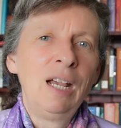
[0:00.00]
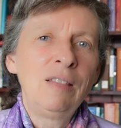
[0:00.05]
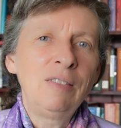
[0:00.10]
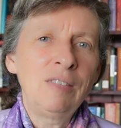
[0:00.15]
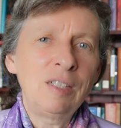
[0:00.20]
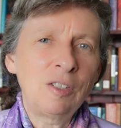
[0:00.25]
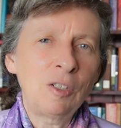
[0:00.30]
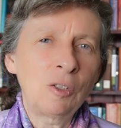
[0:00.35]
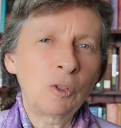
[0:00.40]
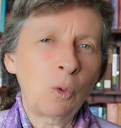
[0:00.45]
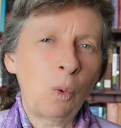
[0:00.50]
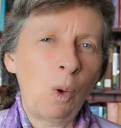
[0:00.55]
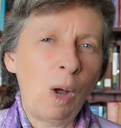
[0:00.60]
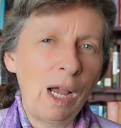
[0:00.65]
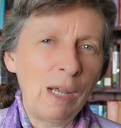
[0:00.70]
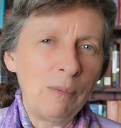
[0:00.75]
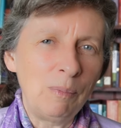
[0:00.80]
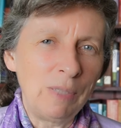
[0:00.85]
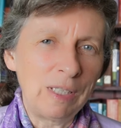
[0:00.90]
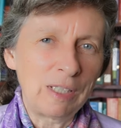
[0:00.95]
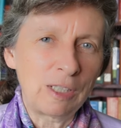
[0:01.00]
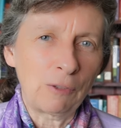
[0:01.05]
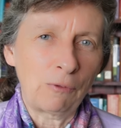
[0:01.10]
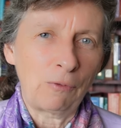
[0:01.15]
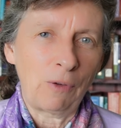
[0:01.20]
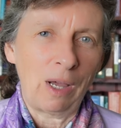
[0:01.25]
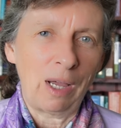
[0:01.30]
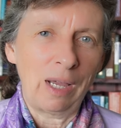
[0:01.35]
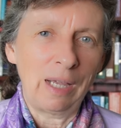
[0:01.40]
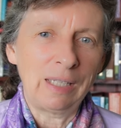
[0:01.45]
This is quite
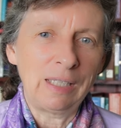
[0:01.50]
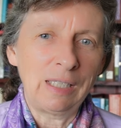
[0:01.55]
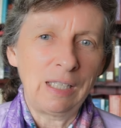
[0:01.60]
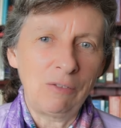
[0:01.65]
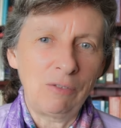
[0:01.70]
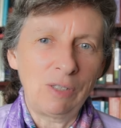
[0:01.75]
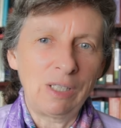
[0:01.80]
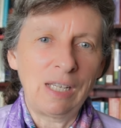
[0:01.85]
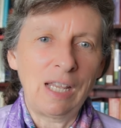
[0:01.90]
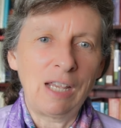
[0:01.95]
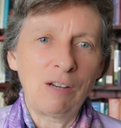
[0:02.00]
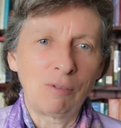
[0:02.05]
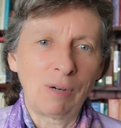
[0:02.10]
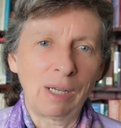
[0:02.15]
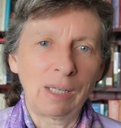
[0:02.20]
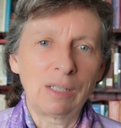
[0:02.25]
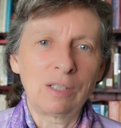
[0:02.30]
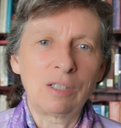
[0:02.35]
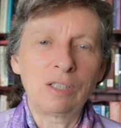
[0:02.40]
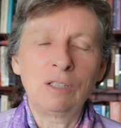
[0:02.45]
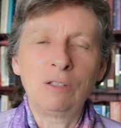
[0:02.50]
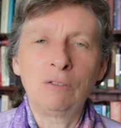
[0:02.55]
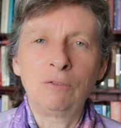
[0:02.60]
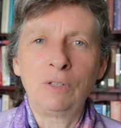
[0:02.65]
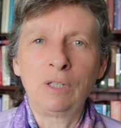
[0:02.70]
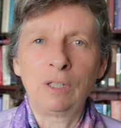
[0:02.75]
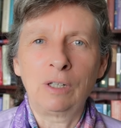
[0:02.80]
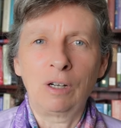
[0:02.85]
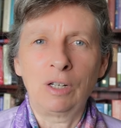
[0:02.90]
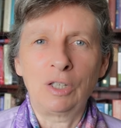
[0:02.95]
mystifying given their relative
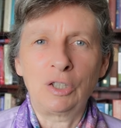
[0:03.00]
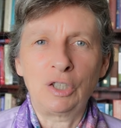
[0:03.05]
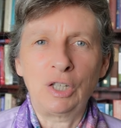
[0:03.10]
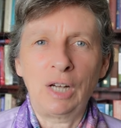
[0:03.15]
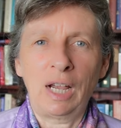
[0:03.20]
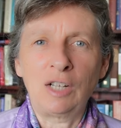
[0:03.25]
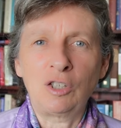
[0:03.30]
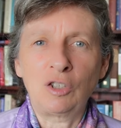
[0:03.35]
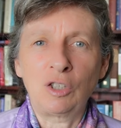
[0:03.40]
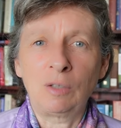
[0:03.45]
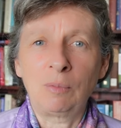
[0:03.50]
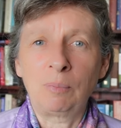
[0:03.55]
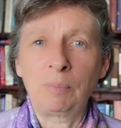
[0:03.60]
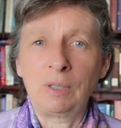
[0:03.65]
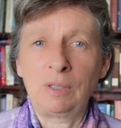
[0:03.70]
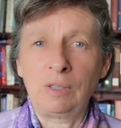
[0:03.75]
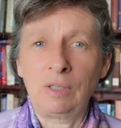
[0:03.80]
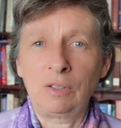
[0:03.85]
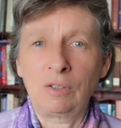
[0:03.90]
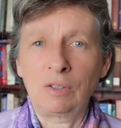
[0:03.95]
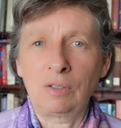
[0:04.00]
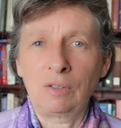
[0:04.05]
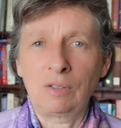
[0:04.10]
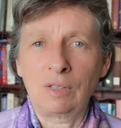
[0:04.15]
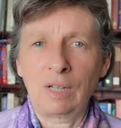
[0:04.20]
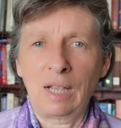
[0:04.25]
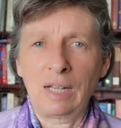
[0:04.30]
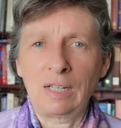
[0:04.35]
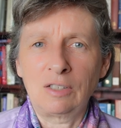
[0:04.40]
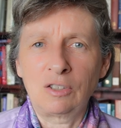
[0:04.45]
negotiation
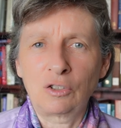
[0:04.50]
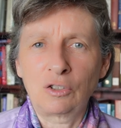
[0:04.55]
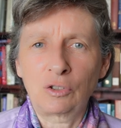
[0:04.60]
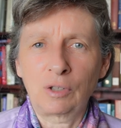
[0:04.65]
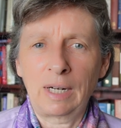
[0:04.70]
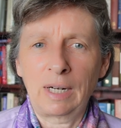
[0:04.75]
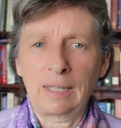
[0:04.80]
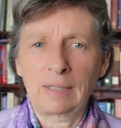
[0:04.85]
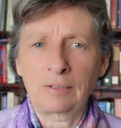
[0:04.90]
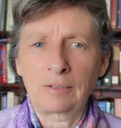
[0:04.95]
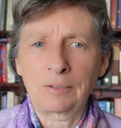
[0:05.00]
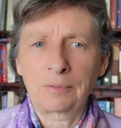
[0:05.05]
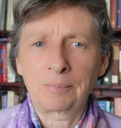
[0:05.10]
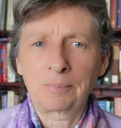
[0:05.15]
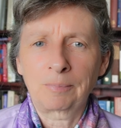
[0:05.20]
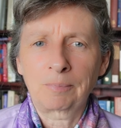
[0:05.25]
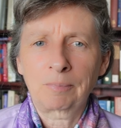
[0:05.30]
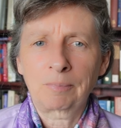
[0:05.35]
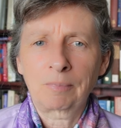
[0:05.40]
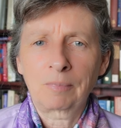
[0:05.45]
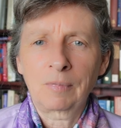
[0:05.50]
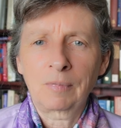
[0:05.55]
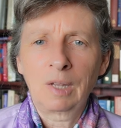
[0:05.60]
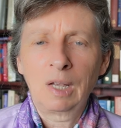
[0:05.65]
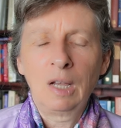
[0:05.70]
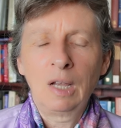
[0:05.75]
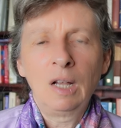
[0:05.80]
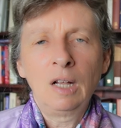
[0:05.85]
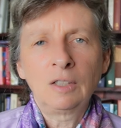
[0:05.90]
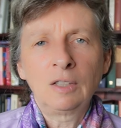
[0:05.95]
positions and strengths.
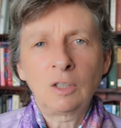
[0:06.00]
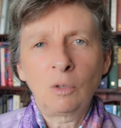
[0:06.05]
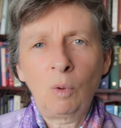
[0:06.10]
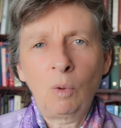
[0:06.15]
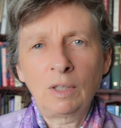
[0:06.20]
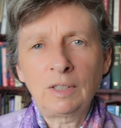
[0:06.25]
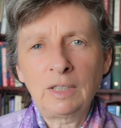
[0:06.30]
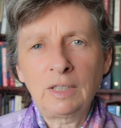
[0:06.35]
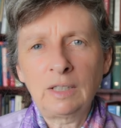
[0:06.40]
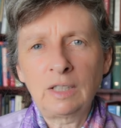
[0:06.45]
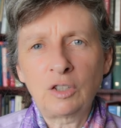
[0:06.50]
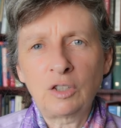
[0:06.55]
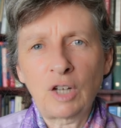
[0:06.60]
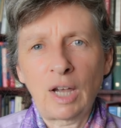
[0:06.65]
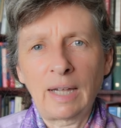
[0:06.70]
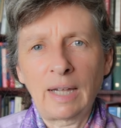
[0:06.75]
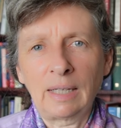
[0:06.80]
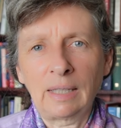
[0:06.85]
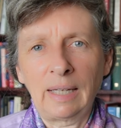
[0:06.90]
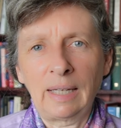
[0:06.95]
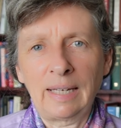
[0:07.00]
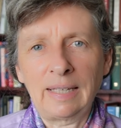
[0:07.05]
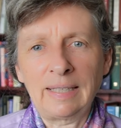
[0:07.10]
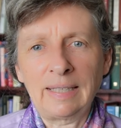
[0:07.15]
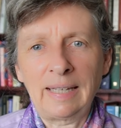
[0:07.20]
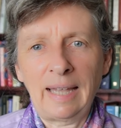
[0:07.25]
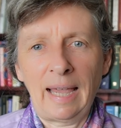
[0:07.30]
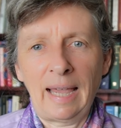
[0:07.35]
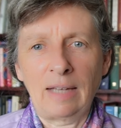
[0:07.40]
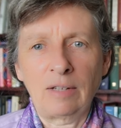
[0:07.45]
So what did the
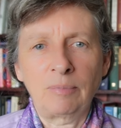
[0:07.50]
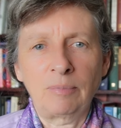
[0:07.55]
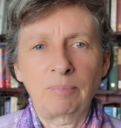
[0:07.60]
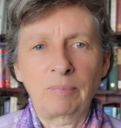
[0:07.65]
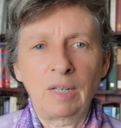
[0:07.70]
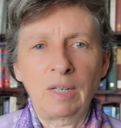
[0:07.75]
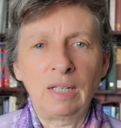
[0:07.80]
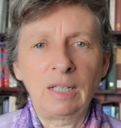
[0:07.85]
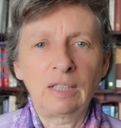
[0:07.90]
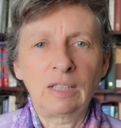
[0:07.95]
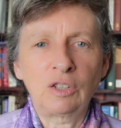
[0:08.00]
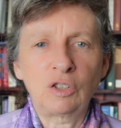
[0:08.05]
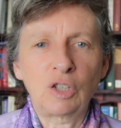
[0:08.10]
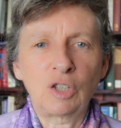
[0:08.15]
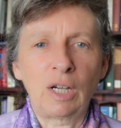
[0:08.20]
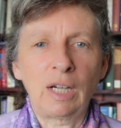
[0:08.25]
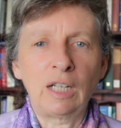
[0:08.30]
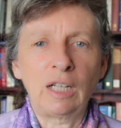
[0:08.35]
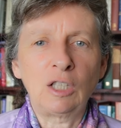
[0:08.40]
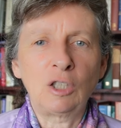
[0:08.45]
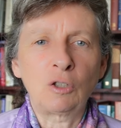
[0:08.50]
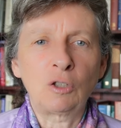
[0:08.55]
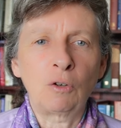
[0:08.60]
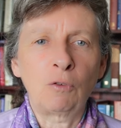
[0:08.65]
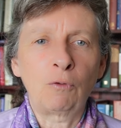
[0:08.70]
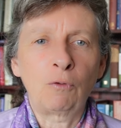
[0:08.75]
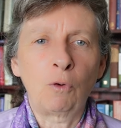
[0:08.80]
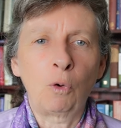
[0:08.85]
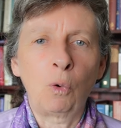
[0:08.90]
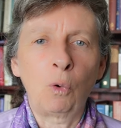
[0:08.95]
JLN get in exchange
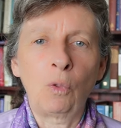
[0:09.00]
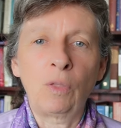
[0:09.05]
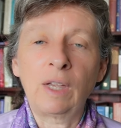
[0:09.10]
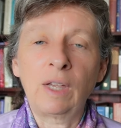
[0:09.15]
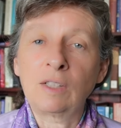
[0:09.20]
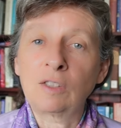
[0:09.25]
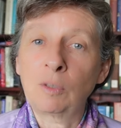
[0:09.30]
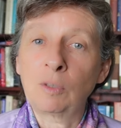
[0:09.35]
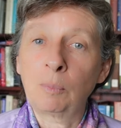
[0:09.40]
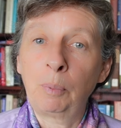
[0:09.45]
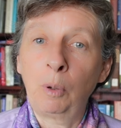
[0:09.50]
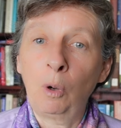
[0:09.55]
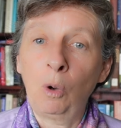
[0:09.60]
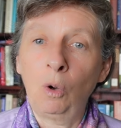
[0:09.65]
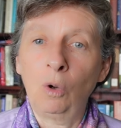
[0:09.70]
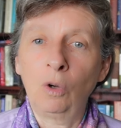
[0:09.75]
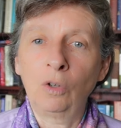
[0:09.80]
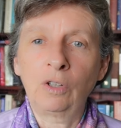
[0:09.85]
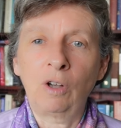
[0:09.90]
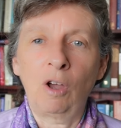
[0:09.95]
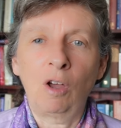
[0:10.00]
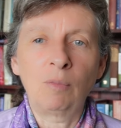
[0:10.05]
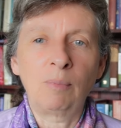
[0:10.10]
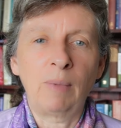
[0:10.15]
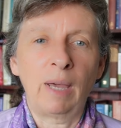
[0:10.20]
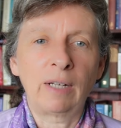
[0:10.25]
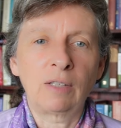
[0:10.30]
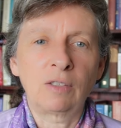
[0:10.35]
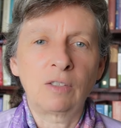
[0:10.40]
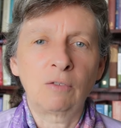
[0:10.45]
for their support on
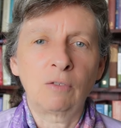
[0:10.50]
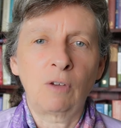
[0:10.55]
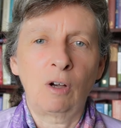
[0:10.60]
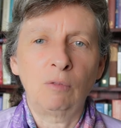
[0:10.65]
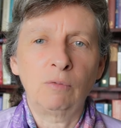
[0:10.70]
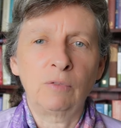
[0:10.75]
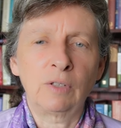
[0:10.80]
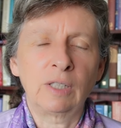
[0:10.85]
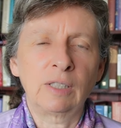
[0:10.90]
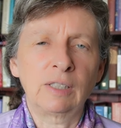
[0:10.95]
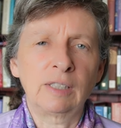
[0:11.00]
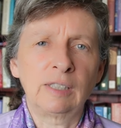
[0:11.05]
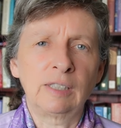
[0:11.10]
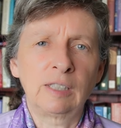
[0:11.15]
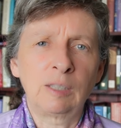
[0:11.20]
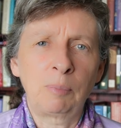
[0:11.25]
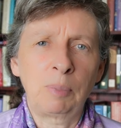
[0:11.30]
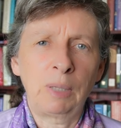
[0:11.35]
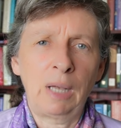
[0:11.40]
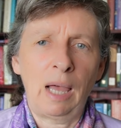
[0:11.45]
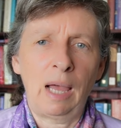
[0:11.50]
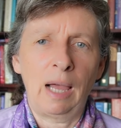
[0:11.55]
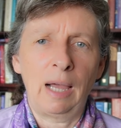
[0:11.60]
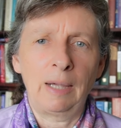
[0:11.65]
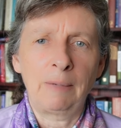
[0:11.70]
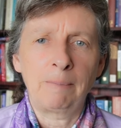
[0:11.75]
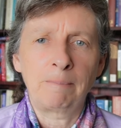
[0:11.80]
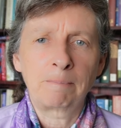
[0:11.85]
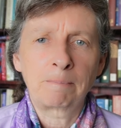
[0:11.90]
matters of confidence and supply?